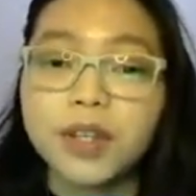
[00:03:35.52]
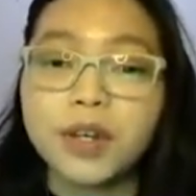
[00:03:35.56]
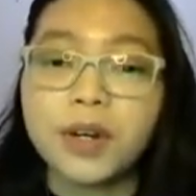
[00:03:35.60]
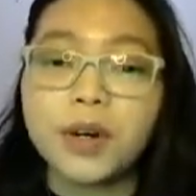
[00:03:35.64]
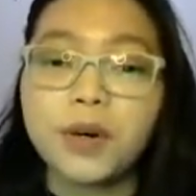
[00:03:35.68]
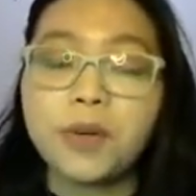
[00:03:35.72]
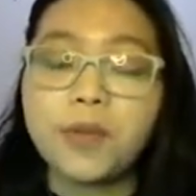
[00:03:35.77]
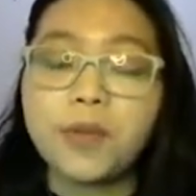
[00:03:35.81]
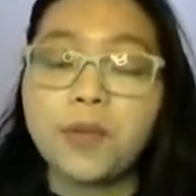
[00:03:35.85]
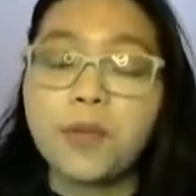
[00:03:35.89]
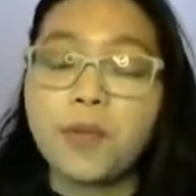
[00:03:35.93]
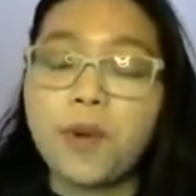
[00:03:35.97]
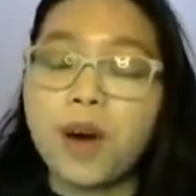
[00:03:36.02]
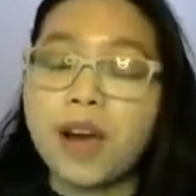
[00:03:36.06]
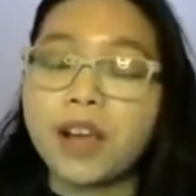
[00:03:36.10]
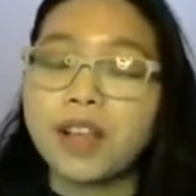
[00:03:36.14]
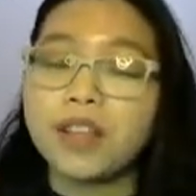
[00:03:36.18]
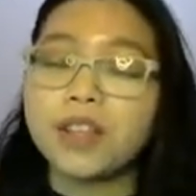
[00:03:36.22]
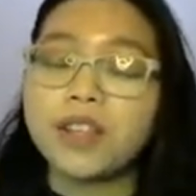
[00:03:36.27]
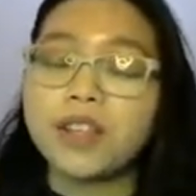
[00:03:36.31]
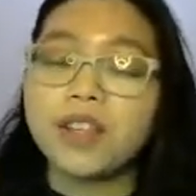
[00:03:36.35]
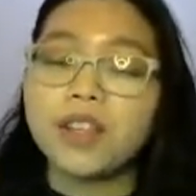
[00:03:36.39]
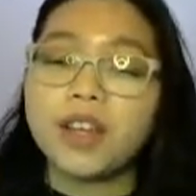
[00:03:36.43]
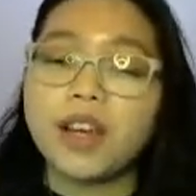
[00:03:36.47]
So
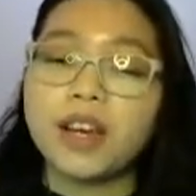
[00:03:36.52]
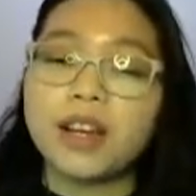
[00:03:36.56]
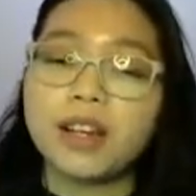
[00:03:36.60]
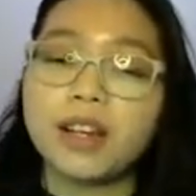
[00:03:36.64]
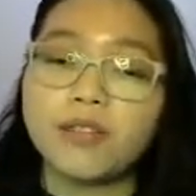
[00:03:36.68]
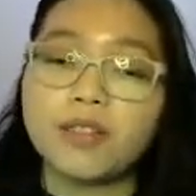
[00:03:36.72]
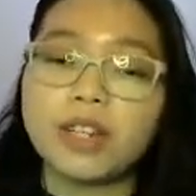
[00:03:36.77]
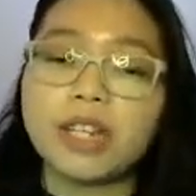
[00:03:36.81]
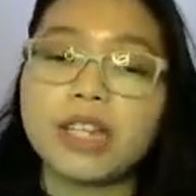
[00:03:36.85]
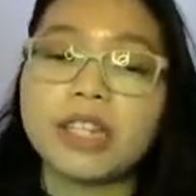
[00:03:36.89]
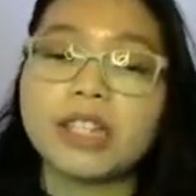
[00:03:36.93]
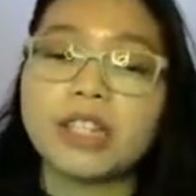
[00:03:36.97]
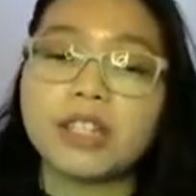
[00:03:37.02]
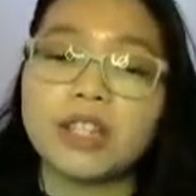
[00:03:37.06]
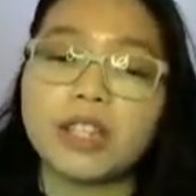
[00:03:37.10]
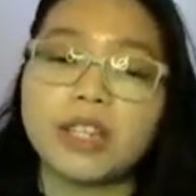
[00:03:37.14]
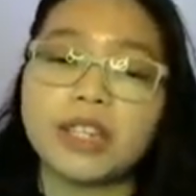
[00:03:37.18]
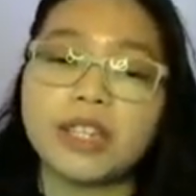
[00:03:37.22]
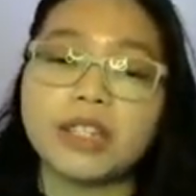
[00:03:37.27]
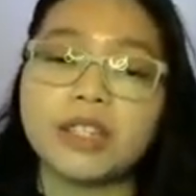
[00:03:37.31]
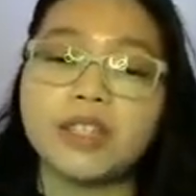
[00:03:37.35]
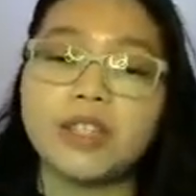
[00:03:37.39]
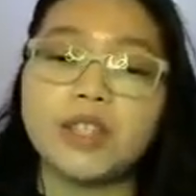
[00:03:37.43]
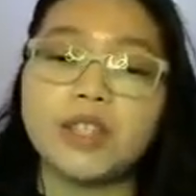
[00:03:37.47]
one
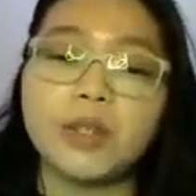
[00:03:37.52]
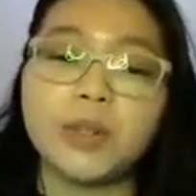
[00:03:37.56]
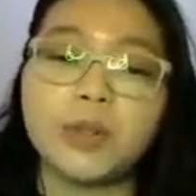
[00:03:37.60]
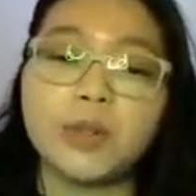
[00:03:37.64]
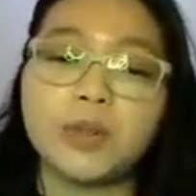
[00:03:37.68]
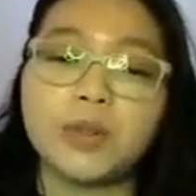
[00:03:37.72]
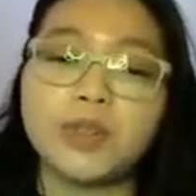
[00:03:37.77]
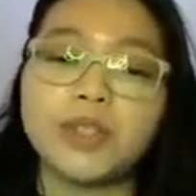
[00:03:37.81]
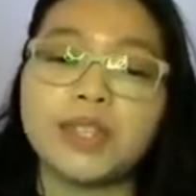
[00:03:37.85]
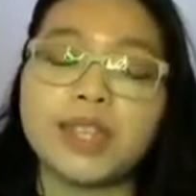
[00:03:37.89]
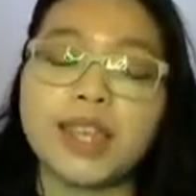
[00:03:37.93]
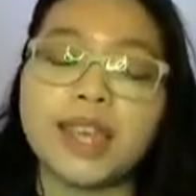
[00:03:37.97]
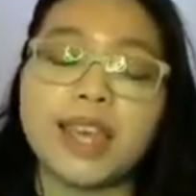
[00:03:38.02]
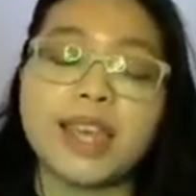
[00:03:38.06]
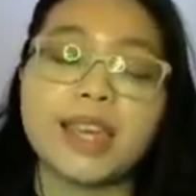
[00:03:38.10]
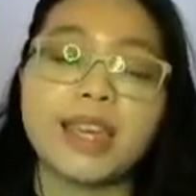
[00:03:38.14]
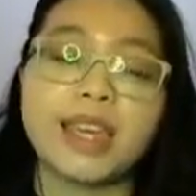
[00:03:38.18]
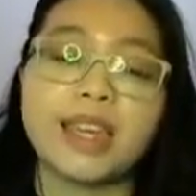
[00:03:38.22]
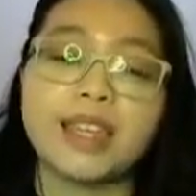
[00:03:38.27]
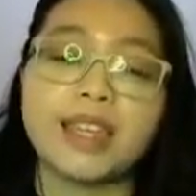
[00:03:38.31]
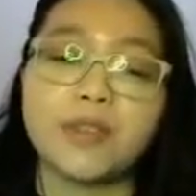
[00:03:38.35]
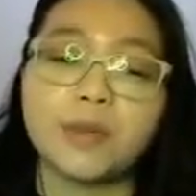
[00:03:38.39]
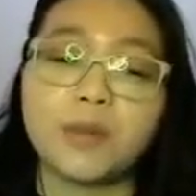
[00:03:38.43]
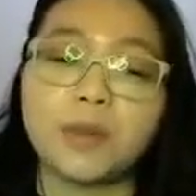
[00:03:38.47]
reason to
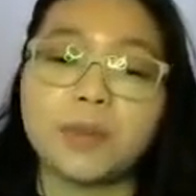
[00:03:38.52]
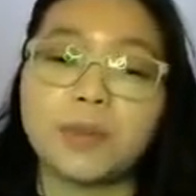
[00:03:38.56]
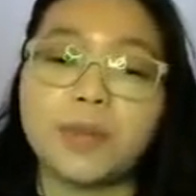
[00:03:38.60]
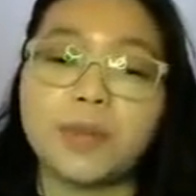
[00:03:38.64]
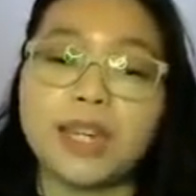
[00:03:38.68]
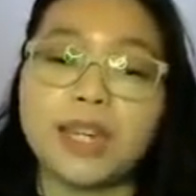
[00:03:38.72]
take it